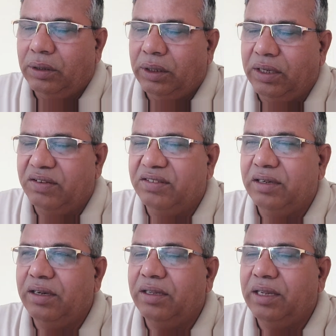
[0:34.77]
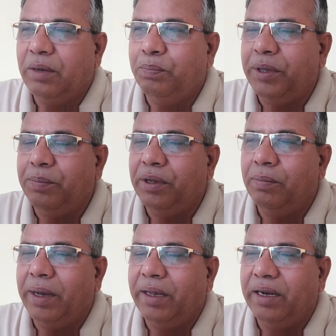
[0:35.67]
He considered that people
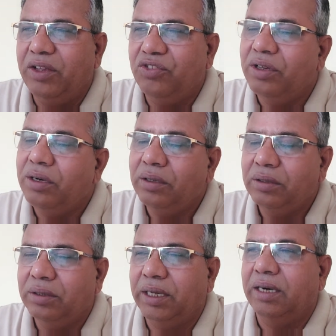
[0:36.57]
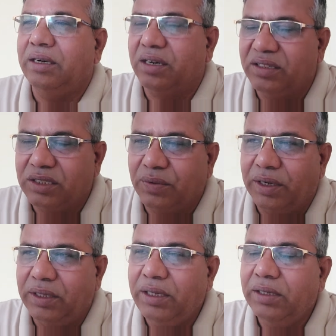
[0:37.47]
by nature they are
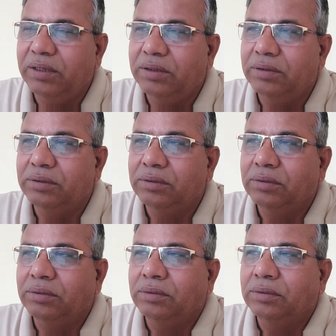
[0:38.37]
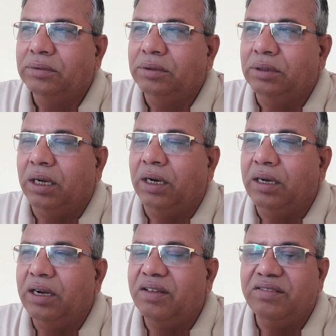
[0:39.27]
trustworthy. The
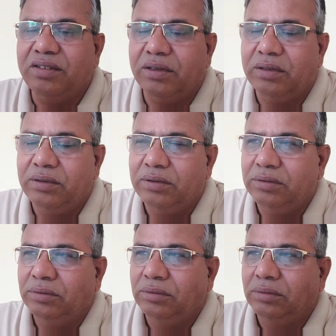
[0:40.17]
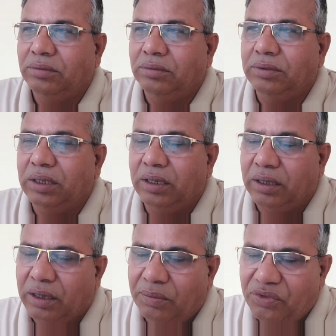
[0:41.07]
untrust
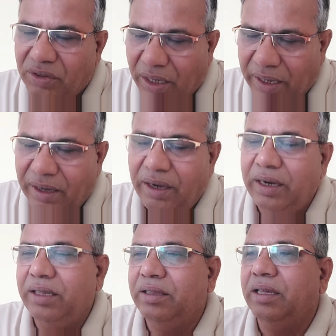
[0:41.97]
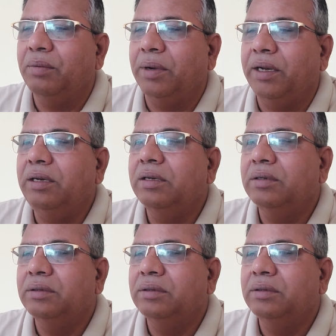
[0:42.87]
comes rarely in their mind.